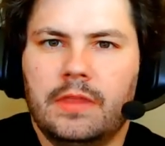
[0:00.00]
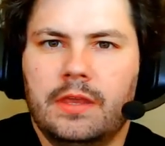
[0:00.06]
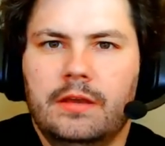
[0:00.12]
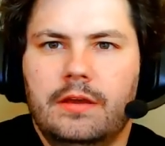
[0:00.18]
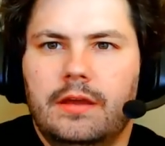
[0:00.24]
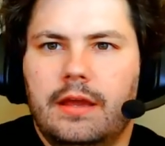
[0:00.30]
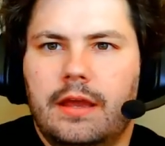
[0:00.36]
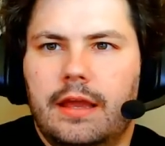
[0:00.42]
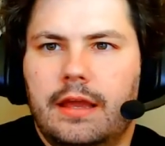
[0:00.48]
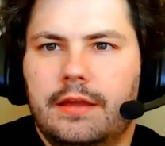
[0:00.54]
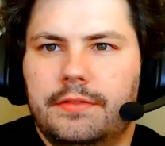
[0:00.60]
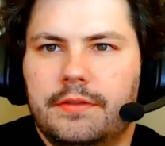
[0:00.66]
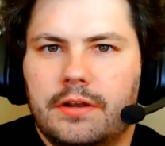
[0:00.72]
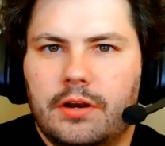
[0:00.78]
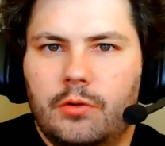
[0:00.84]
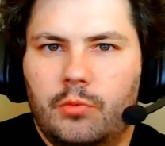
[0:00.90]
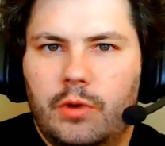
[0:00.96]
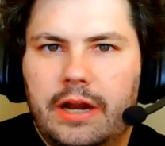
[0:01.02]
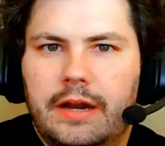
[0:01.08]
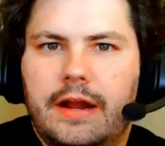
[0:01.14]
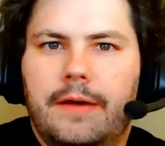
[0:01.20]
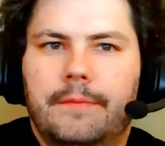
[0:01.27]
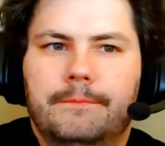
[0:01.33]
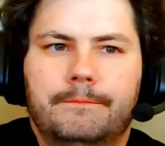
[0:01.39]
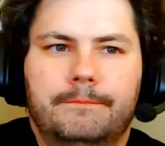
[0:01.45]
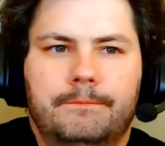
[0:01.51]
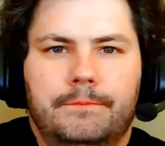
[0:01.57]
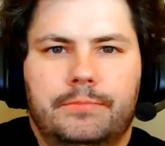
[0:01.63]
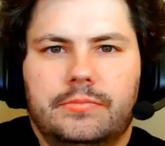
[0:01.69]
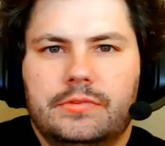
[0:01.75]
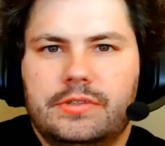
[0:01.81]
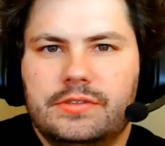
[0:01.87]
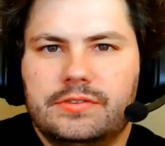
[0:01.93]
and they're going to wait it out,
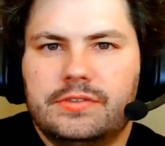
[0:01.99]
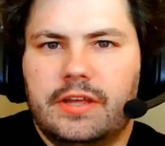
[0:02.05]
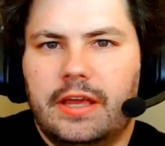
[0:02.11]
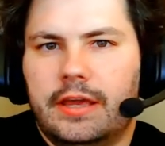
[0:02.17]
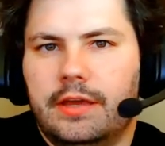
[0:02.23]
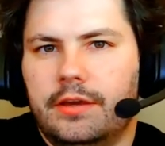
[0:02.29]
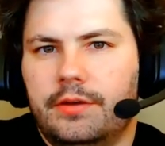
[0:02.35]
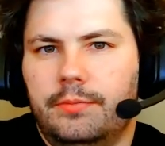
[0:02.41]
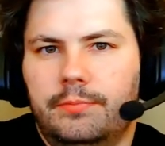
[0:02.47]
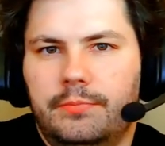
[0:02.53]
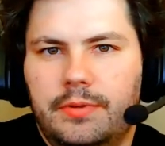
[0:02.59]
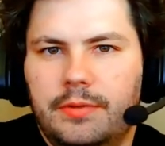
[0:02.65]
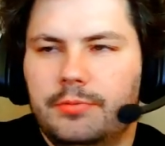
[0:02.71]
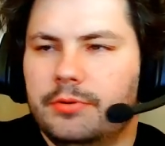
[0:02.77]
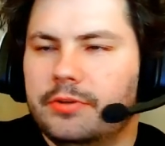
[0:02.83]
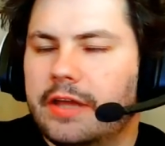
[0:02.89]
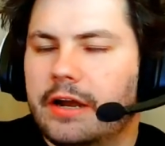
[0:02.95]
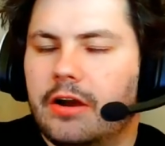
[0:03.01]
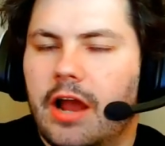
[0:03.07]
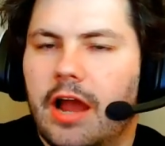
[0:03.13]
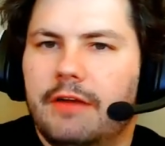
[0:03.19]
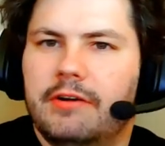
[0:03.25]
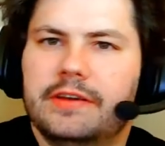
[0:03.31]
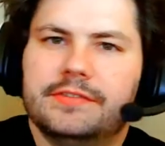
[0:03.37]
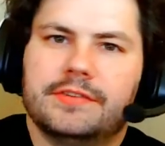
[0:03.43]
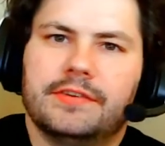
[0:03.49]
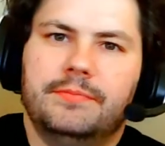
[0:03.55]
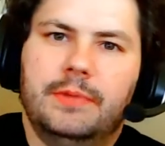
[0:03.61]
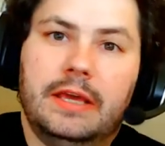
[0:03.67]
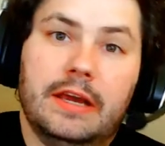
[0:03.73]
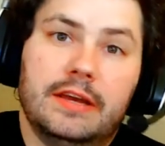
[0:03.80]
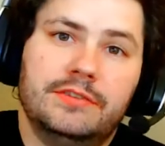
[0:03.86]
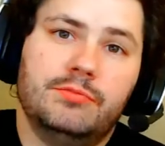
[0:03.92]
just like people that are high risk.
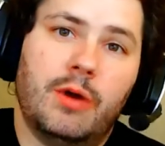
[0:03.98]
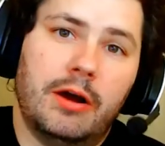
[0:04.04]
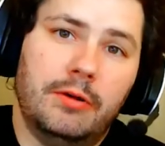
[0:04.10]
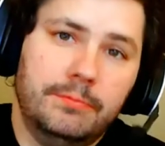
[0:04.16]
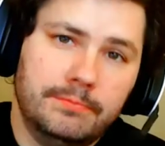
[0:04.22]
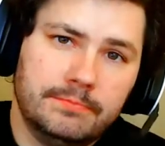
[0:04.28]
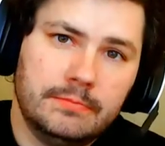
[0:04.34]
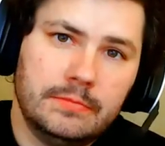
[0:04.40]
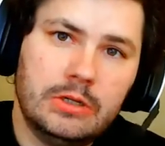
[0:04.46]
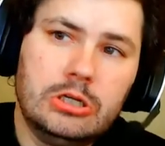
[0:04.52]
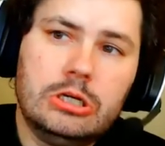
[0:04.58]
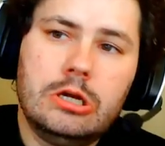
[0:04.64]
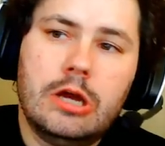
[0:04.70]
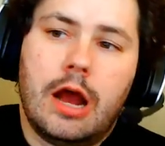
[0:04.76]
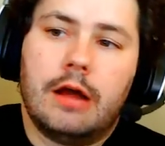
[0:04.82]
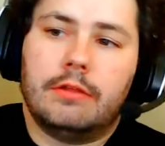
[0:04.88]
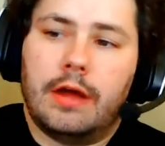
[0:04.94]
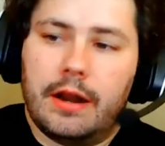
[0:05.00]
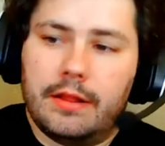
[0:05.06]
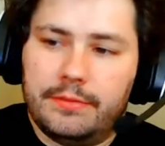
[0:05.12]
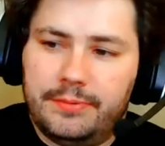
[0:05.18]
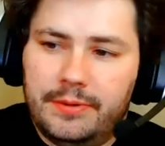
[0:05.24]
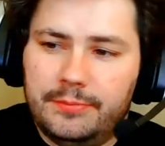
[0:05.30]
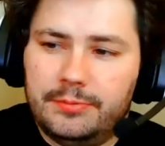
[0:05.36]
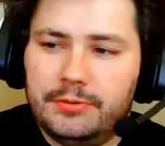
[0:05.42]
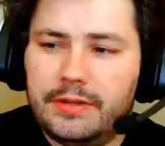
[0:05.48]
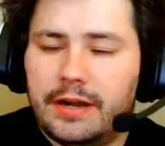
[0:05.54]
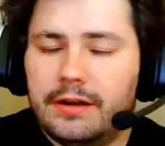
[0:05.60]
Because, well, a lot of the people that are at the